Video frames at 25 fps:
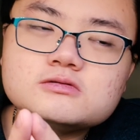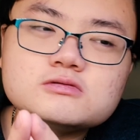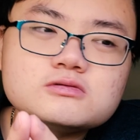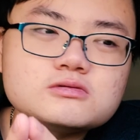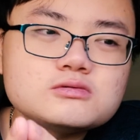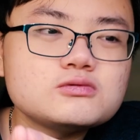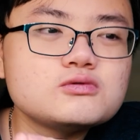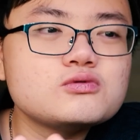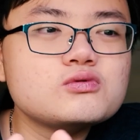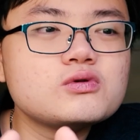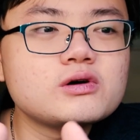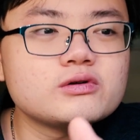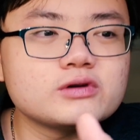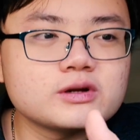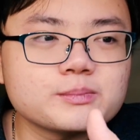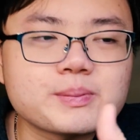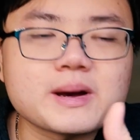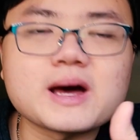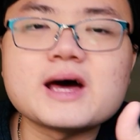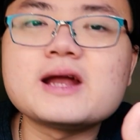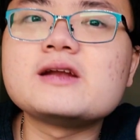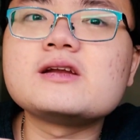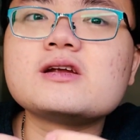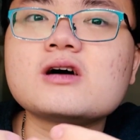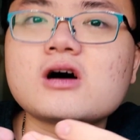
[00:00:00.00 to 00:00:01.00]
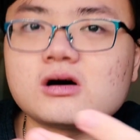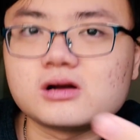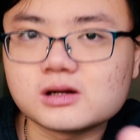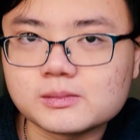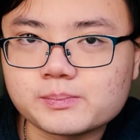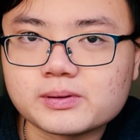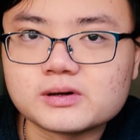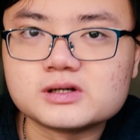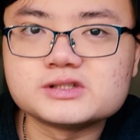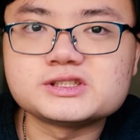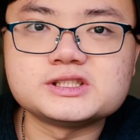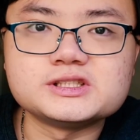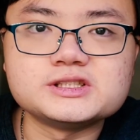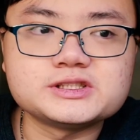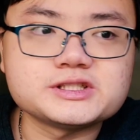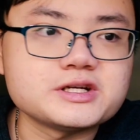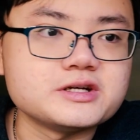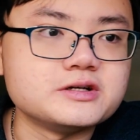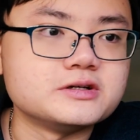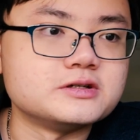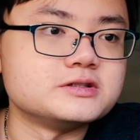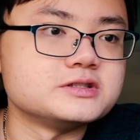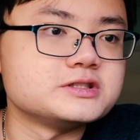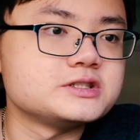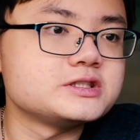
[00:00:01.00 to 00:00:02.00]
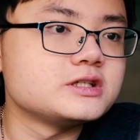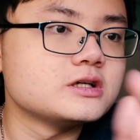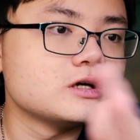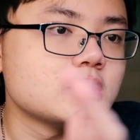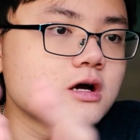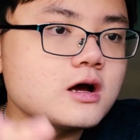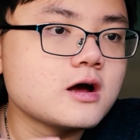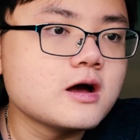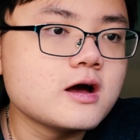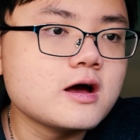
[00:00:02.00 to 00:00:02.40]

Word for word: will depend on a person's ears,